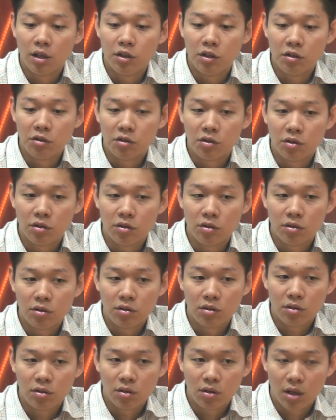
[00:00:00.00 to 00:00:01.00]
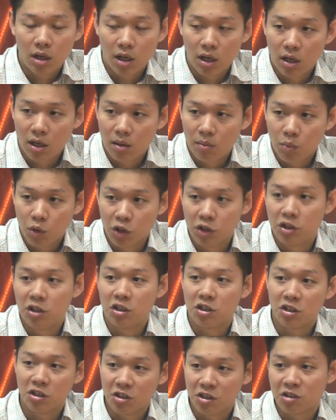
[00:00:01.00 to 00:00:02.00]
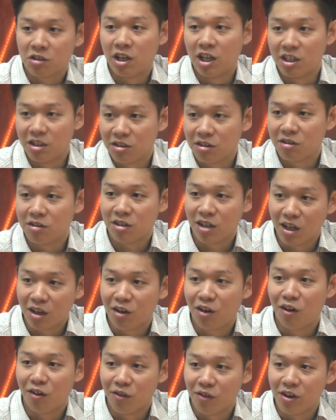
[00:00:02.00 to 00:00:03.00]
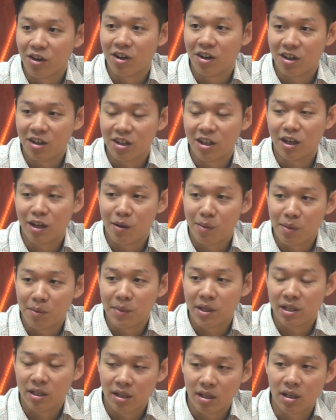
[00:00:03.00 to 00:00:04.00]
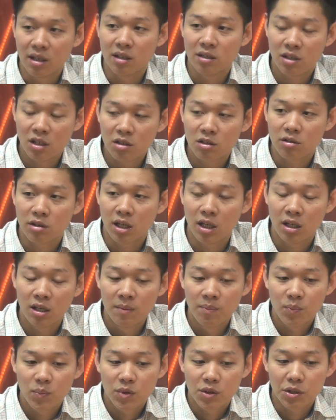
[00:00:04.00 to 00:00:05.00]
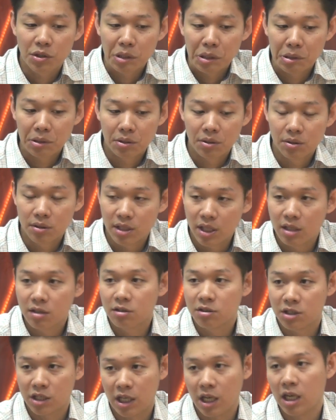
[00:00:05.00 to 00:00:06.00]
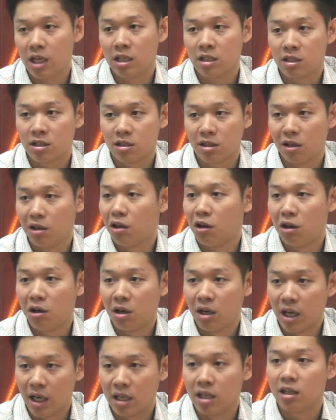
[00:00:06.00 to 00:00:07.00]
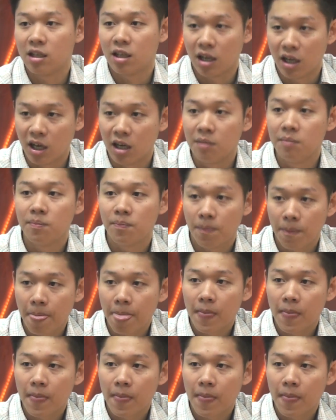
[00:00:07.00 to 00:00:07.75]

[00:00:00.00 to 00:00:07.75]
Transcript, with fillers: due to politicians trying to take over the government and etc. So they could change the law anytime.